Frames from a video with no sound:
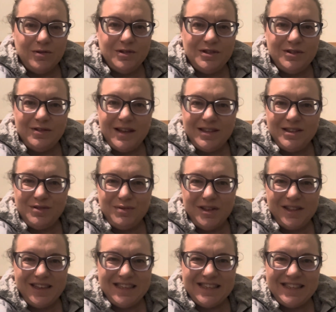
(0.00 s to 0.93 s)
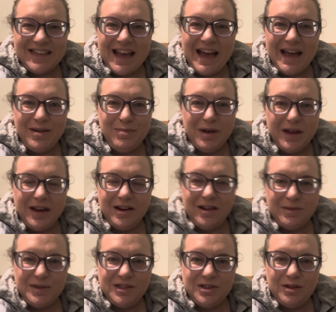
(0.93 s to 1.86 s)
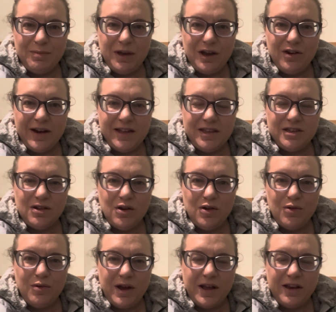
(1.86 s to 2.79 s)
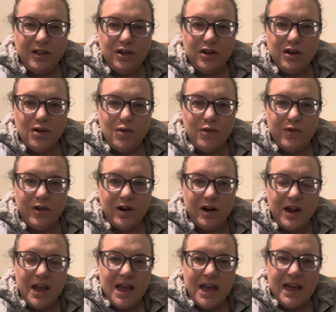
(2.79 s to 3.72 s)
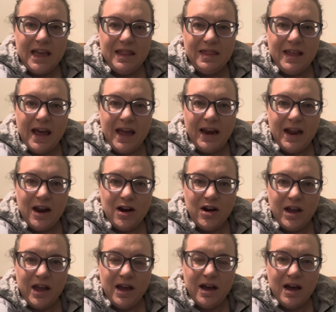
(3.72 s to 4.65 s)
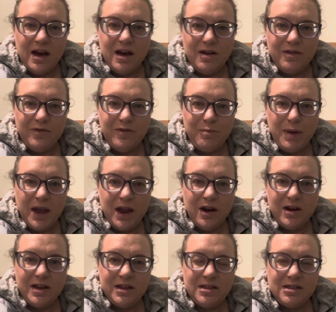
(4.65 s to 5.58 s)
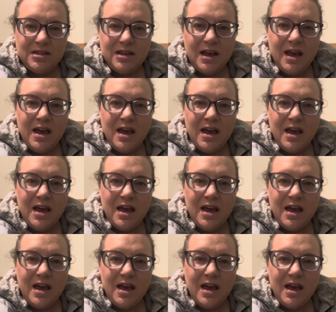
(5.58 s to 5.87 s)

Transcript: So that's really sad, but it'll still be great to go and look over in that area of Paris.